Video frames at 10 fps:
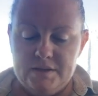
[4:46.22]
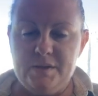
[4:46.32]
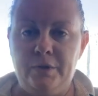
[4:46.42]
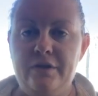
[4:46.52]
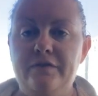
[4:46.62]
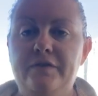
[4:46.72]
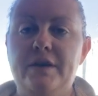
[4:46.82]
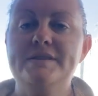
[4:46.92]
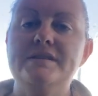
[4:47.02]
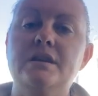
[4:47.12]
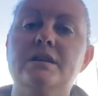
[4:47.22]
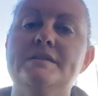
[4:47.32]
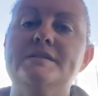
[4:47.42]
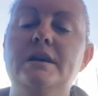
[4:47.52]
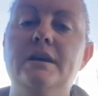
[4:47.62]
So one of the first
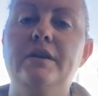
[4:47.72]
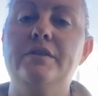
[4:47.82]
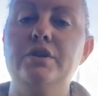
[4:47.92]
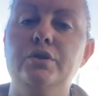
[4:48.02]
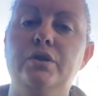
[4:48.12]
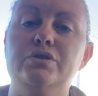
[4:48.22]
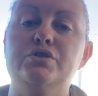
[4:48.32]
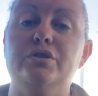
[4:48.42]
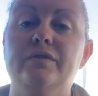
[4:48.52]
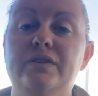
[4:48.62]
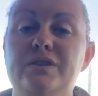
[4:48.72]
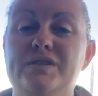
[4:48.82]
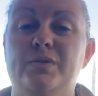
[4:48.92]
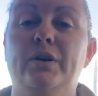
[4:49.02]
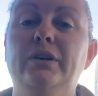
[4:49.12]
things that you can do for your
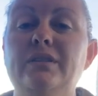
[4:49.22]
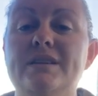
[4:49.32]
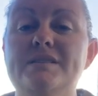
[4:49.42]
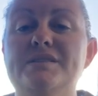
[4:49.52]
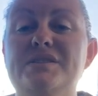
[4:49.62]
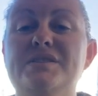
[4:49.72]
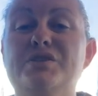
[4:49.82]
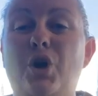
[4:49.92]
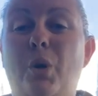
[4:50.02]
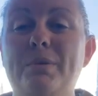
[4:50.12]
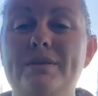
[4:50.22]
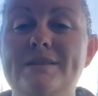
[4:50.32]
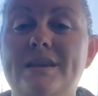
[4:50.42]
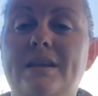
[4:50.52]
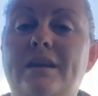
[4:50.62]
soil is to stop
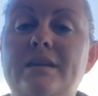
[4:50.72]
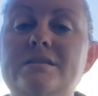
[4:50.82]
digging